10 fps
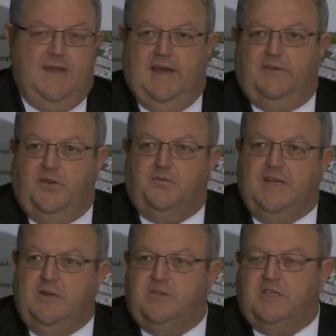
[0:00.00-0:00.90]

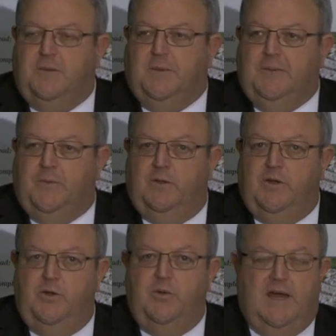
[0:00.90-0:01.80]
15 or so people,
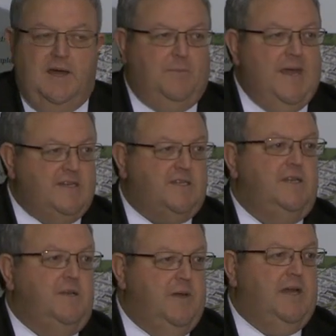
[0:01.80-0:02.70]
who are
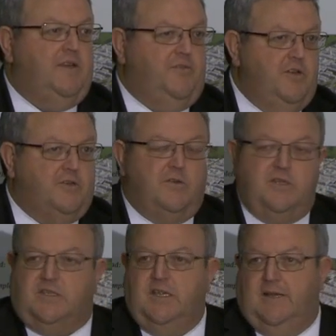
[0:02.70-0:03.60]
passionate about the future of
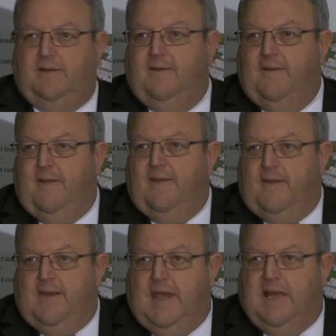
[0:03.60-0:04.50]
the city.
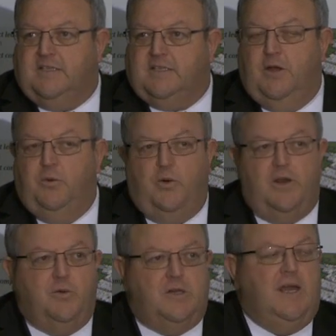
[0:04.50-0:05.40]
And so
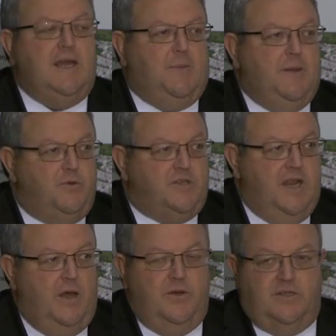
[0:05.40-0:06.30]
what I would like people to
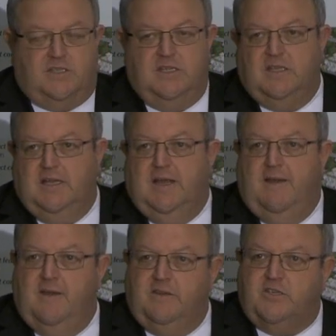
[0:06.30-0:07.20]
know is that the
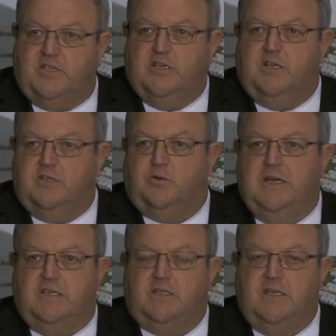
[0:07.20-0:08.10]
decisions
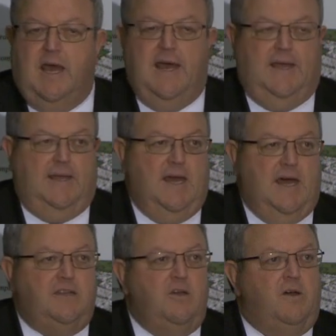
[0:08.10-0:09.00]
reached today
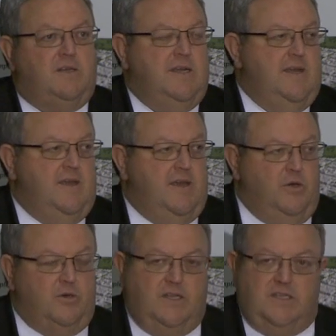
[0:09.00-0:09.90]
are not
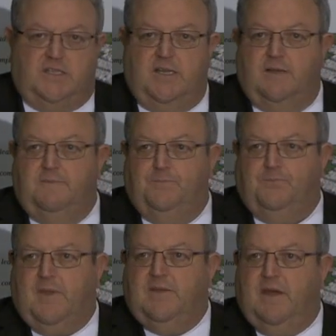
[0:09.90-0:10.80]
ill-considered,
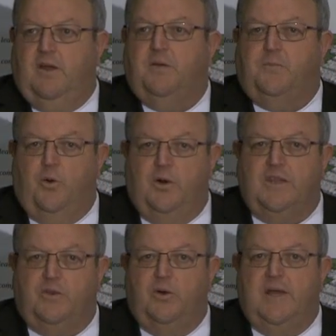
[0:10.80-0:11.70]
they're not
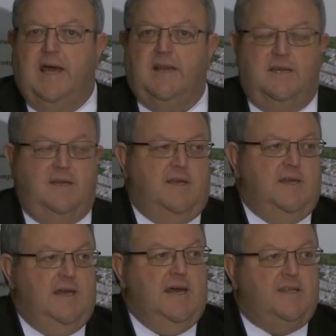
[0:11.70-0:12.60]
poorly thought out,
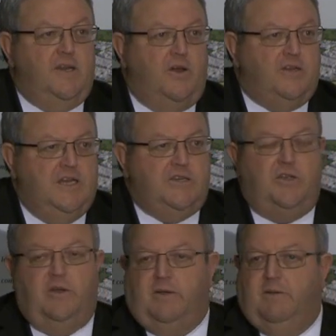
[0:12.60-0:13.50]
they're not
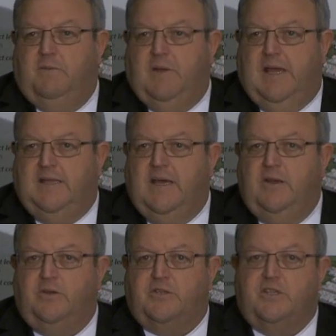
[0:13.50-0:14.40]
knee-jerk, and they're
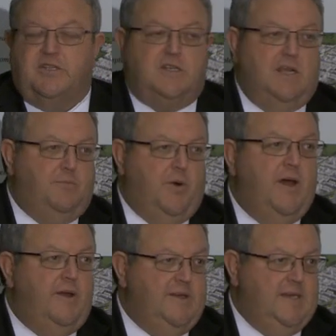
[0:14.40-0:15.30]
not just
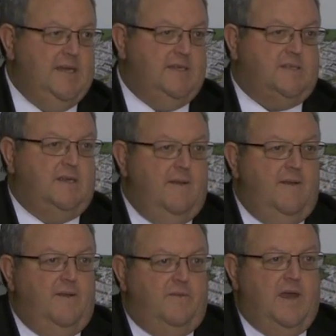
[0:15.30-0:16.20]
bright ideas.
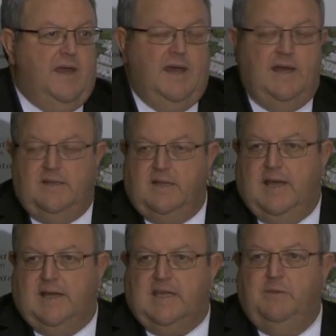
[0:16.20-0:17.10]
They are
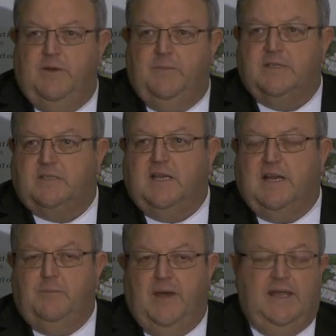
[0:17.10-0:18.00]
commitments that
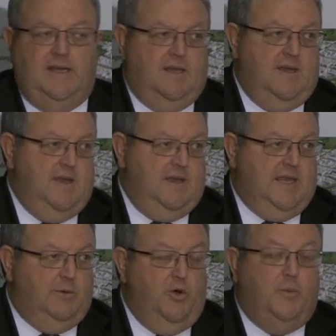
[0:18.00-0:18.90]
are made
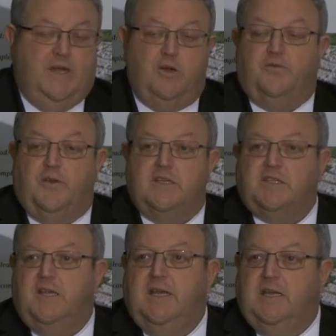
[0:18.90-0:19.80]
that will be good for the
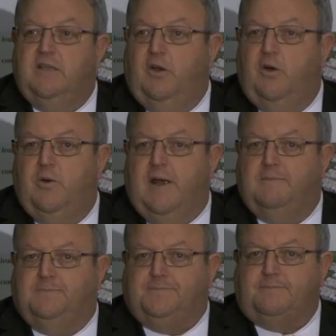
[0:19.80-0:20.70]
city in the long
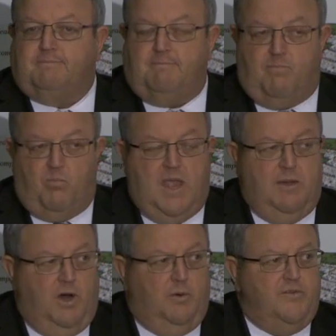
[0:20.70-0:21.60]
run.
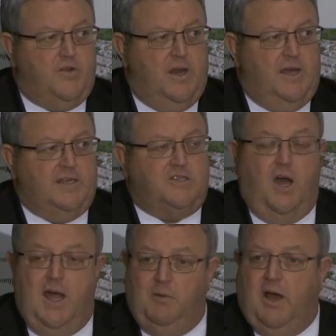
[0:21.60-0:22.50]
And while we've got a
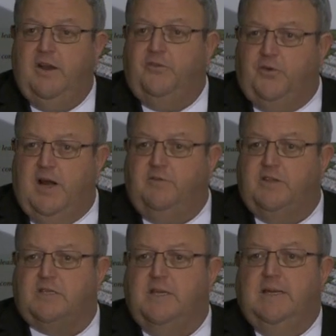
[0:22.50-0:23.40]
timeline in front of
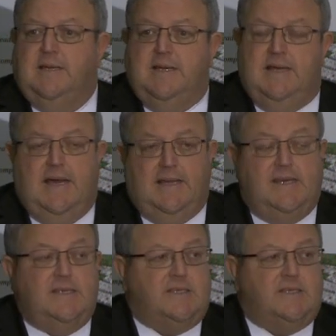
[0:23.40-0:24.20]
us that